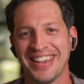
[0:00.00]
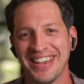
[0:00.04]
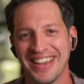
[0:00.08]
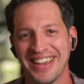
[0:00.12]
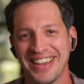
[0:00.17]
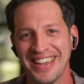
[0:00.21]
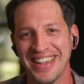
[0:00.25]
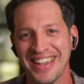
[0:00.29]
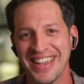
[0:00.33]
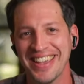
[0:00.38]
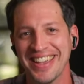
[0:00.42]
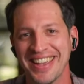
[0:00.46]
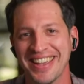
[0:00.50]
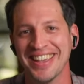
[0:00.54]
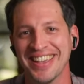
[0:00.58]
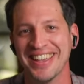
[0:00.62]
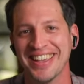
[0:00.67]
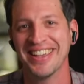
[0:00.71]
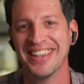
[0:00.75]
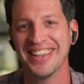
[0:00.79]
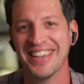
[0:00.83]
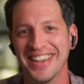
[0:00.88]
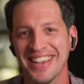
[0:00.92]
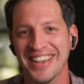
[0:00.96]

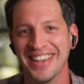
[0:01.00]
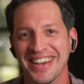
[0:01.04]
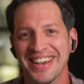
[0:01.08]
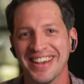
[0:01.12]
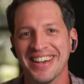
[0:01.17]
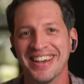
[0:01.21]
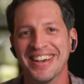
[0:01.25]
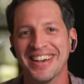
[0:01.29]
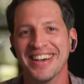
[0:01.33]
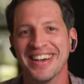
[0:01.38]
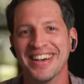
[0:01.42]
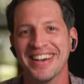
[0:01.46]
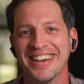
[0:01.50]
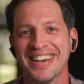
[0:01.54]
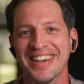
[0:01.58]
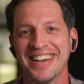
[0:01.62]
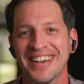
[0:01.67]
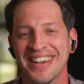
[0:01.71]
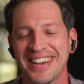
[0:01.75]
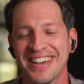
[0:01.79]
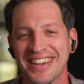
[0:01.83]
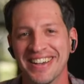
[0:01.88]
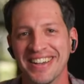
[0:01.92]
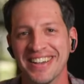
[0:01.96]

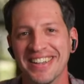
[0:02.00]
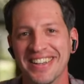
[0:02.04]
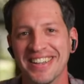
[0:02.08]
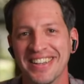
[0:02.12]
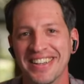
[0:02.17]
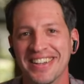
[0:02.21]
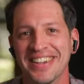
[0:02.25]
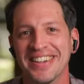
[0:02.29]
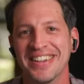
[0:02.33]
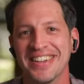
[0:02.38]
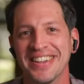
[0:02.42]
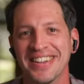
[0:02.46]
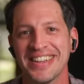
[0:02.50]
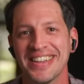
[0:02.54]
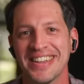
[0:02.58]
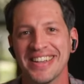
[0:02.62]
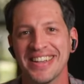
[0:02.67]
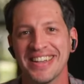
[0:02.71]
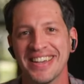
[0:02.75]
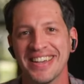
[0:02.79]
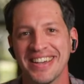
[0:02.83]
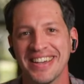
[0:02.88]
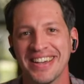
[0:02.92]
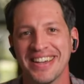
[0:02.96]

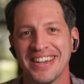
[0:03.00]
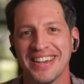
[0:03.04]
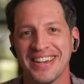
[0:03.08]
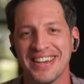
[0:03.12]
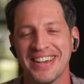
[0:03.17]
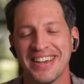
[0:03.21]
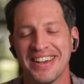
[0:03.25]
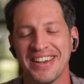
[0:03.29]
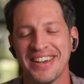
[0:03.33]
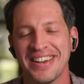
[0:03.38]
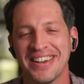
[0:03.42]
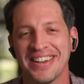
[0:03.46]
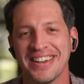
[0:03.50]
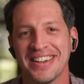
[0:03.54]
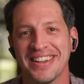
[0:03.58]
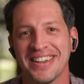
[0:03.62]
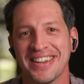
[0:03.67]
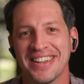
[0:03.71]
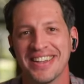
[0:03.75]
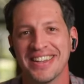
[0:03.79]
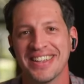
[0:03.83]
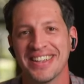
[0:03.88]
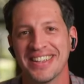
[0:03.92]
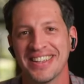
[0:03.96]

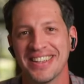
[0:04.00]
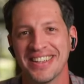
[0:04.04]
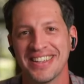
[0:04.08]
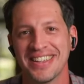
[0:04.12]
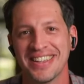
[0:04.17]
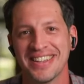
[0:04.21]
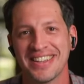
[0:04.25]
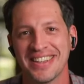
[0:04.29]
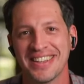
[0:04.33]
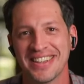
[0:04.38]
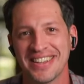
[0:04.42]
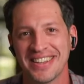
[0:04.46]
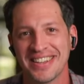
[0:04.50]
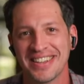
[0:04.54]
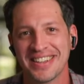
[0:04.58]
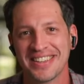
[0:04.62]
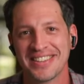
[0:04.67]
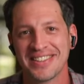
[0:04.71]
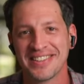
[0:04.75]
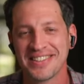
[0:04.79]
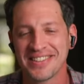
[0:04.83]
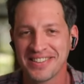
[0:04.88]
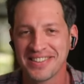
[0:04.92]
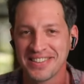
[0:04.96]

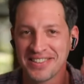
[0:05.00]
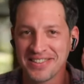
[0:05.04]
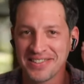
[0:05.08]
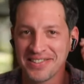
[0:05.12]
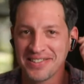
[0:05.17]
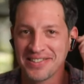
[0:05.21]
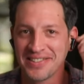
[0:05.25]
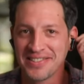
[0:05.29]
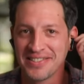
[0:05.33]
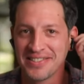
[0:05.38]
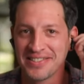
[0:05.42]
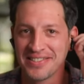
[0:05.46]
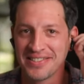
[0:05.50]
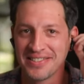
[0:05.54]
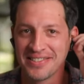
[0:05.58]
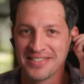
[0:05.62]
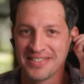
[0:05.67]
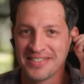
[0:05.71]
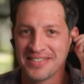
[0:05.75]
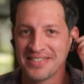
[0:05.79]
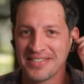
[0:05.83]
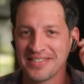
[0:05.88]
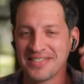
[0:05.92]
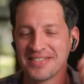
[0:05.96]

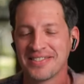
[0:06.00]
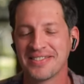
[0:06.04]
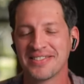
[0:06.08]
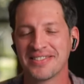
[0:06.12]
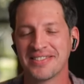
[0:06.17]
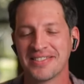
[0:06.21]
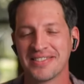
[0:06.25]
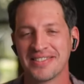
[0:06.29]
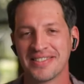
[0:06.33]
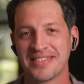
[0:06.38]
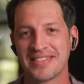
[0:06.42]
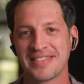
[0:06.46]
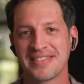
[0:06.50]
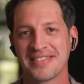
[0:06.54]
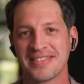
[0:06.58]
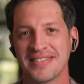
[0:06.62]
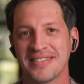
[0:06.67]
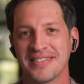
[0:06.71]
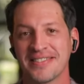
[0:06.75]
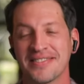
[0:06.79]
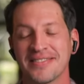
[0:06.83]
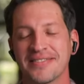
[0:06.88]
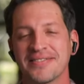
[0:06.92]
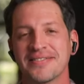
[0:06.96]

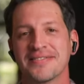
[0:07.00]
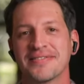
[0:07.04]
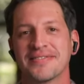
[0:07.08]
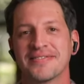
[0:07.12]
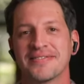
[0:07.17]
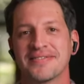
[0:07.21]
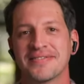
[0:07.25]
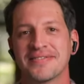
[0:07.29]
(silent)